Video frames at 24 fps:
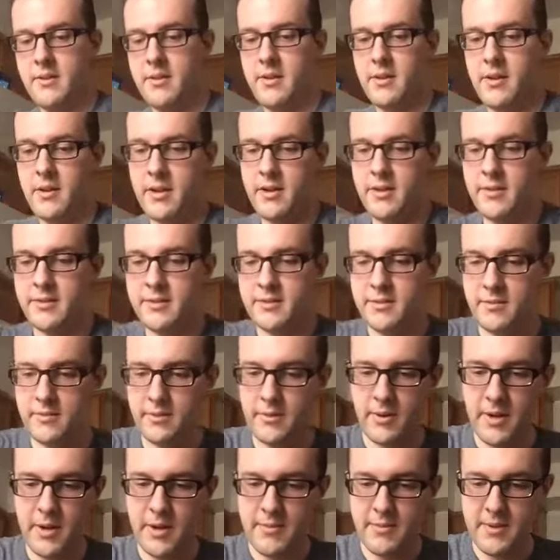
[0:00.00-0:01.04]
Alright, so we'll
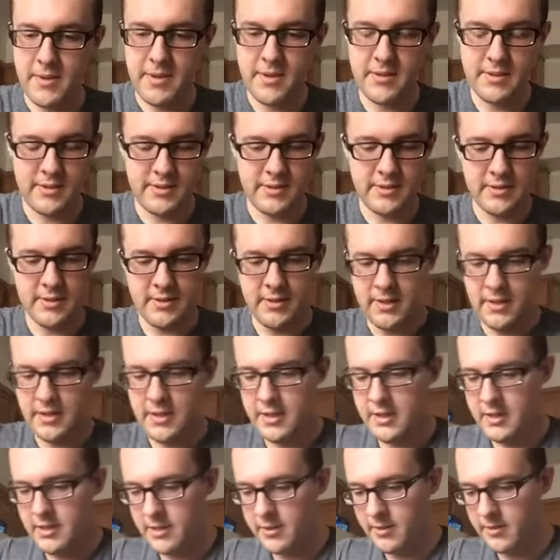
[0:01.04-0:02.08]
grab this,
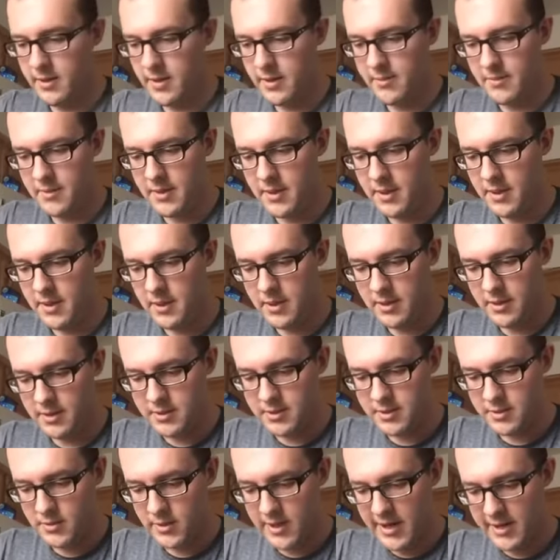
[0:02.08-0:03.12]
grab the
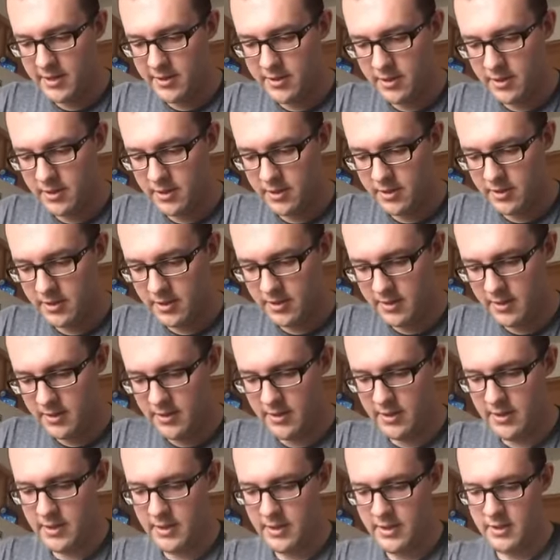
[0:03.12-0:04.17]
extractor,
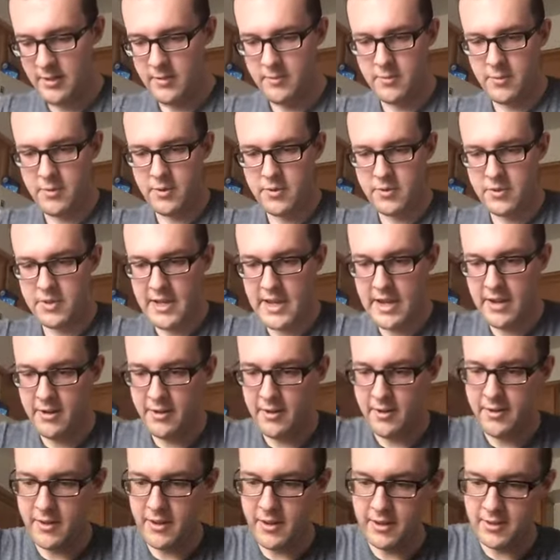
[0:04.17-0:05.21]
push down
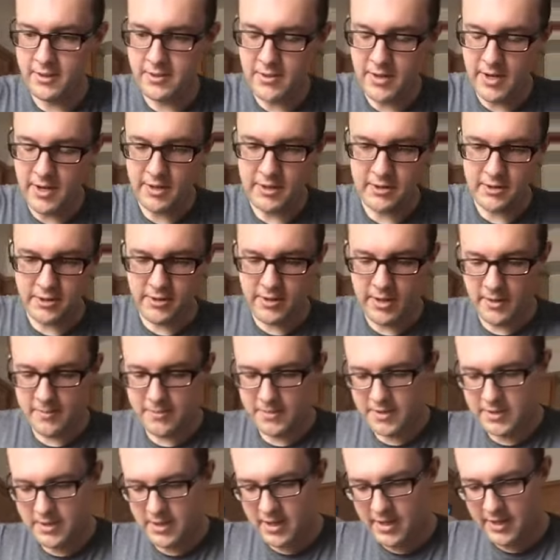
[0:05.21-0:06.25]
on the extractor, grab the
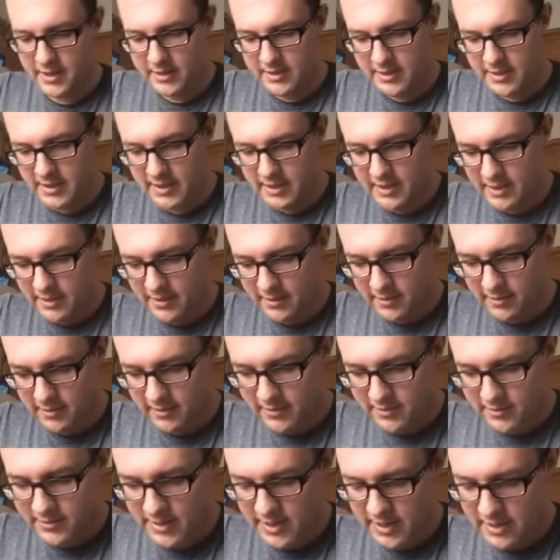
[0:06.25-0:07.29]
tiny dinky little
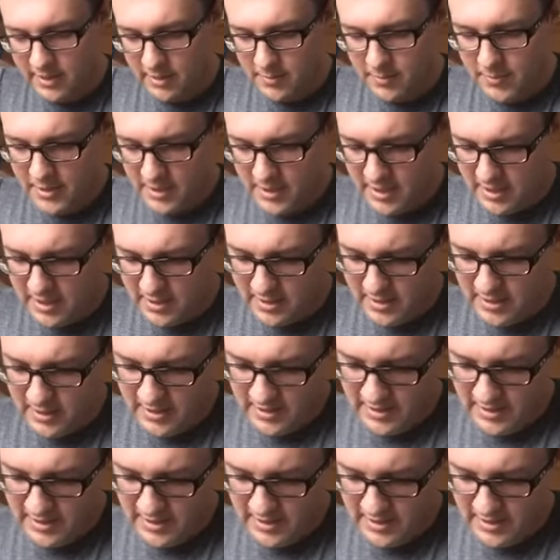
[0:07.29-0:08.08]
extractor pin,